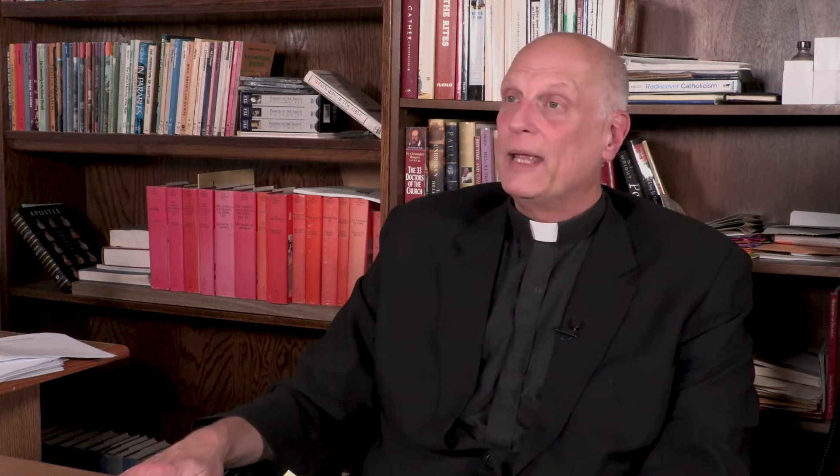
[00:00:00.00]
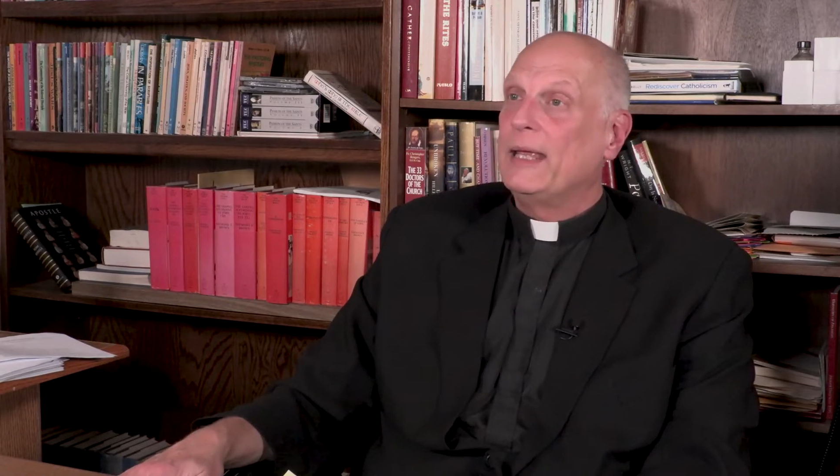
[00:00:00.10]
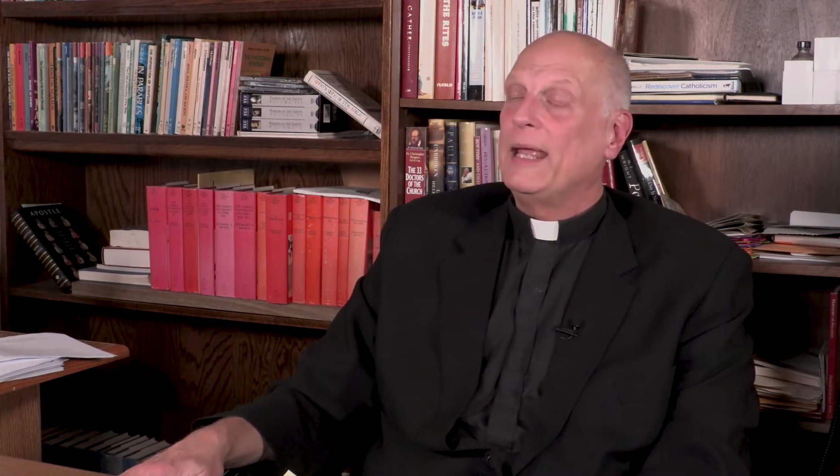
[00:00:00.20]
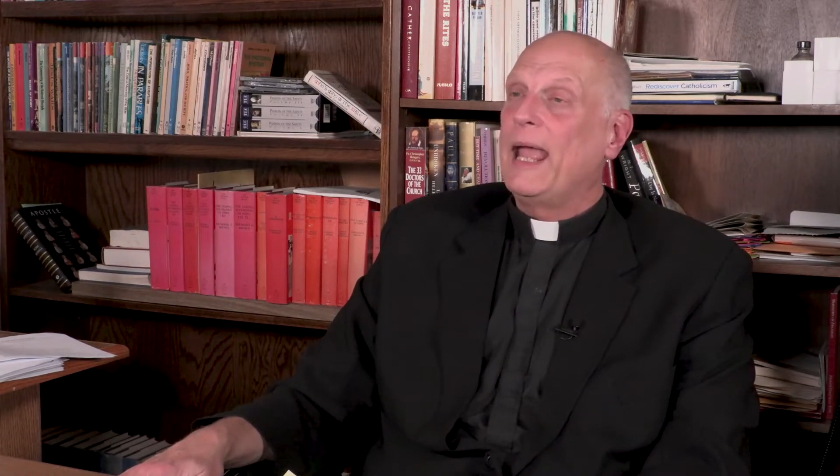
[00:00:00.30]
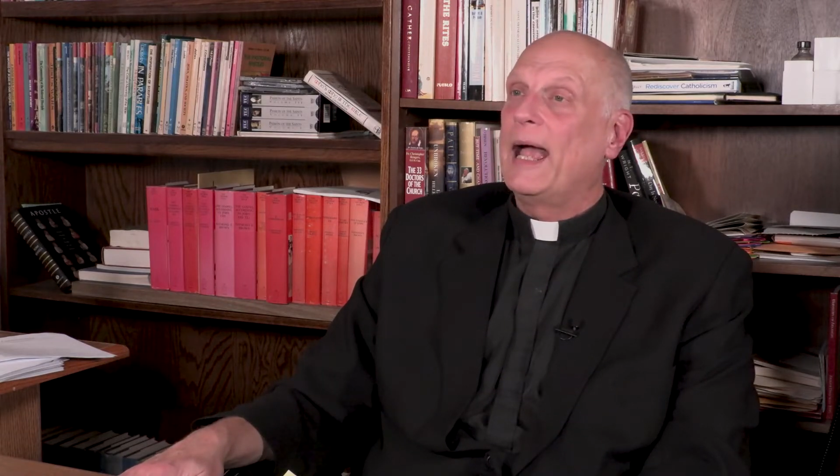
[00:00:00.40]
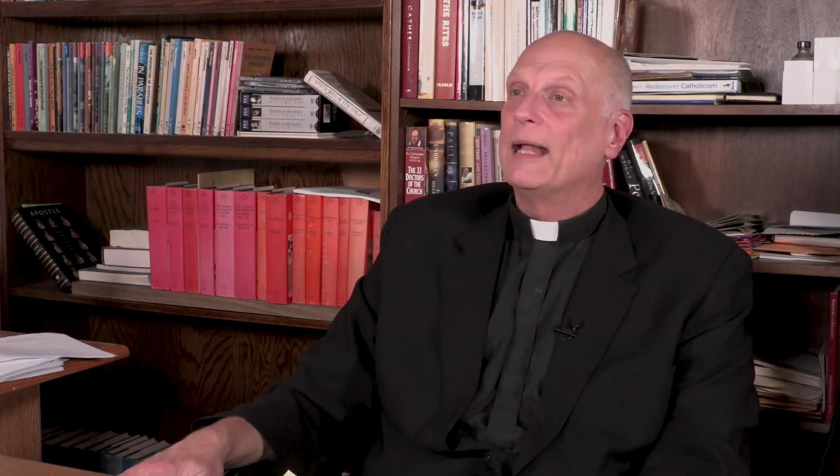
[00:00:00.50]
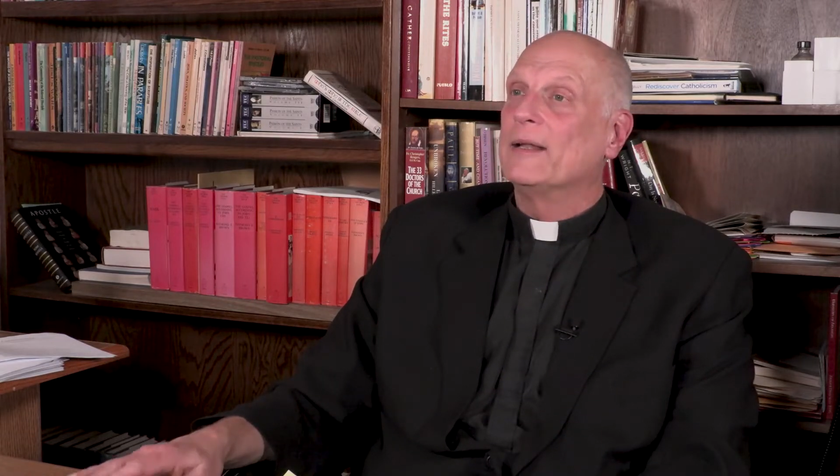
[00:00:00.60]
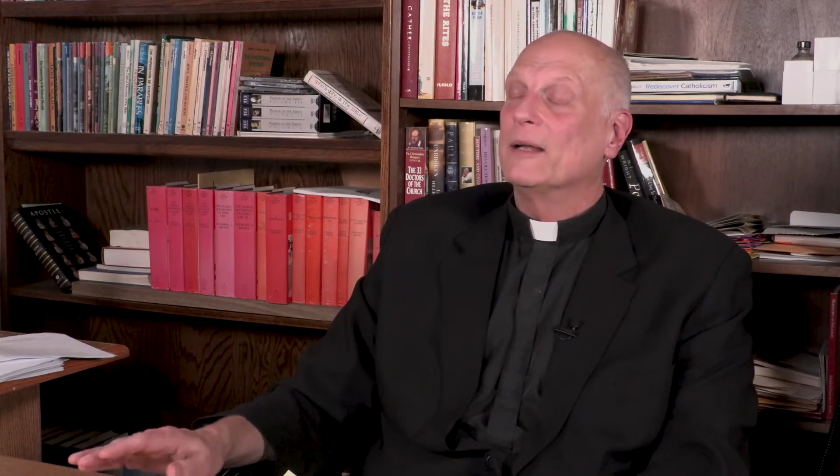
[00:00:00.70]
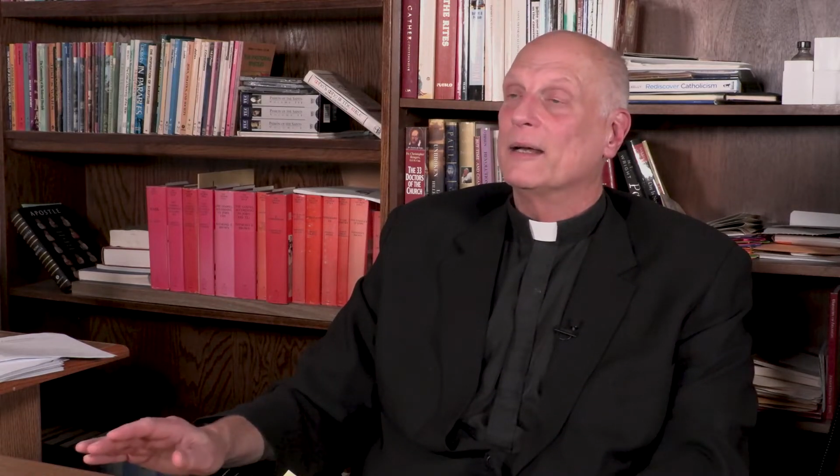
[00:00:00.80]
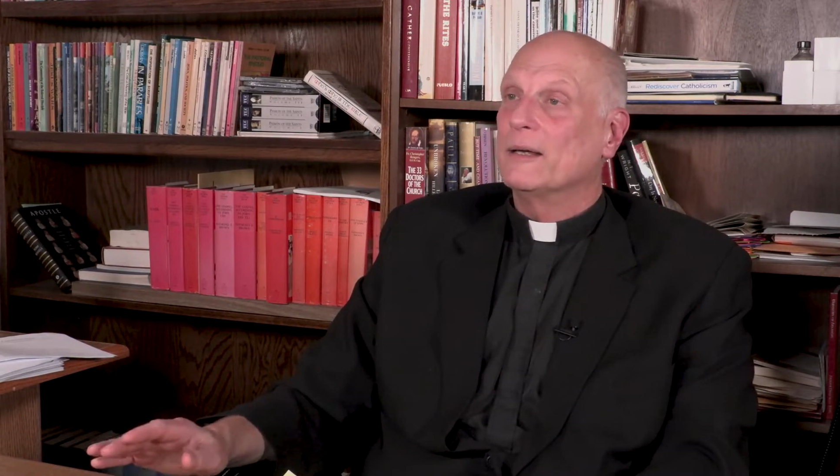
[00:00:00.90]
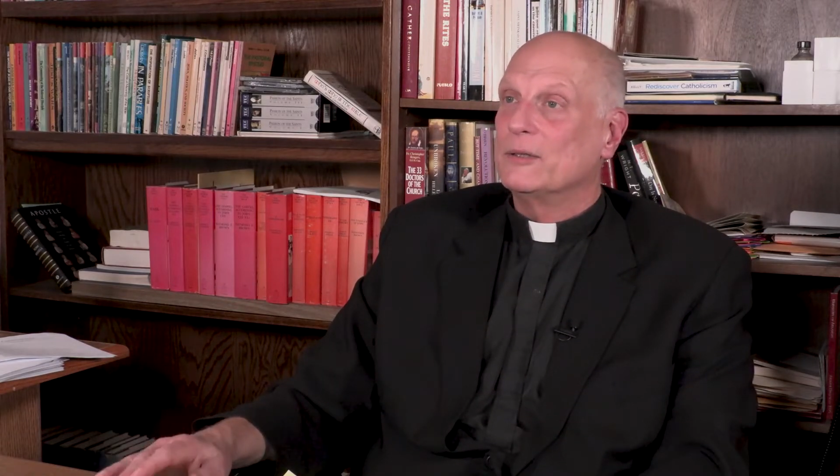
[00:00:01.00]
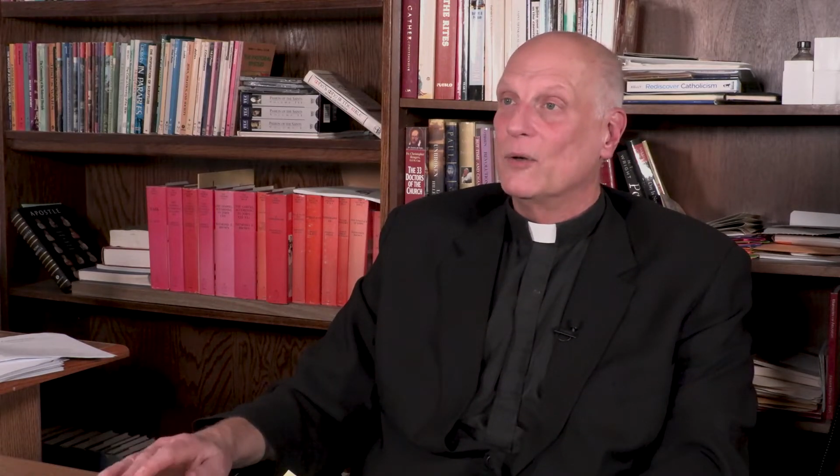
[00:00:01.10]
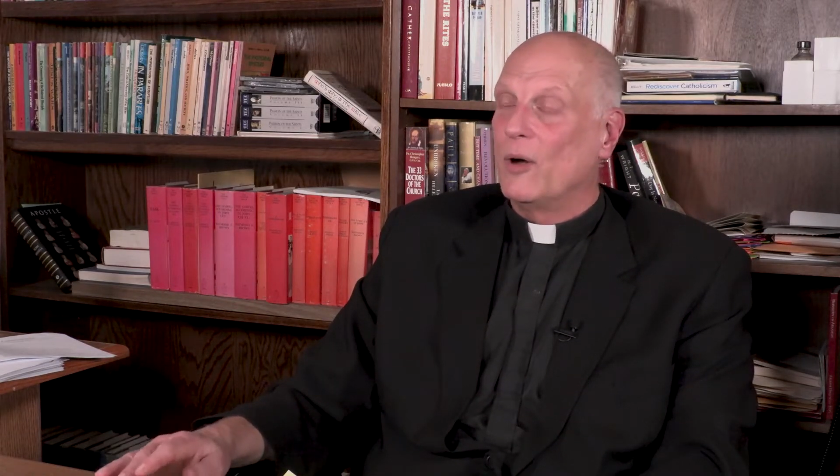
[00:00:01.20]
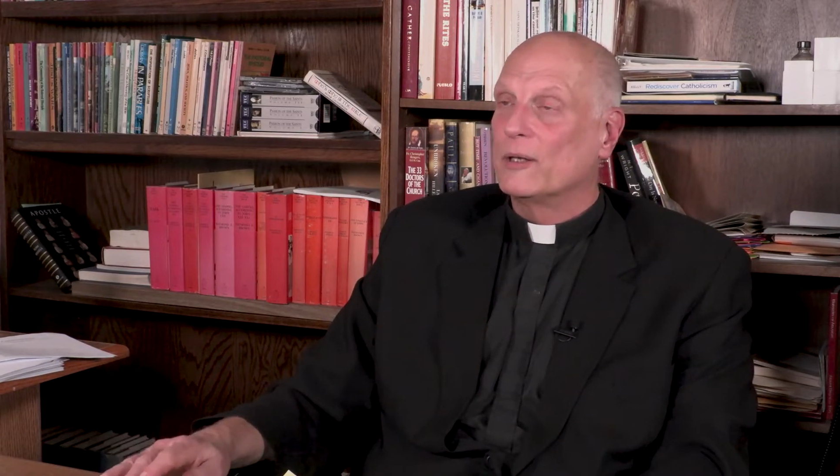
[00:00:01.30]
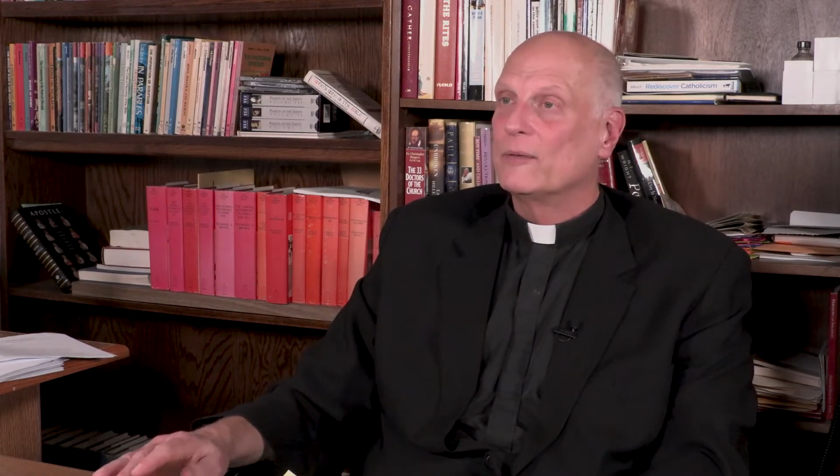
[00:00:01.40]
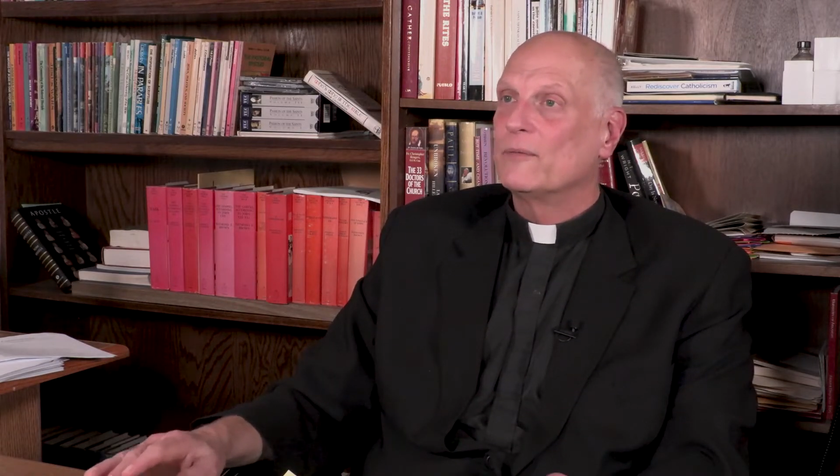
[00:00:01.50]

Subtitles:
He had a daughter